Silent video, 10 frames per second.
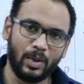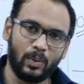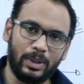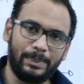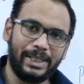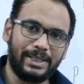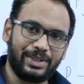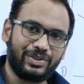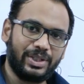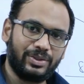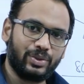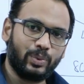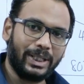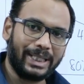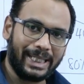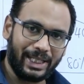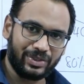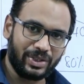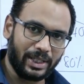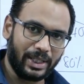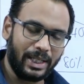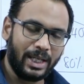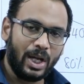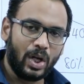will be tested through a case study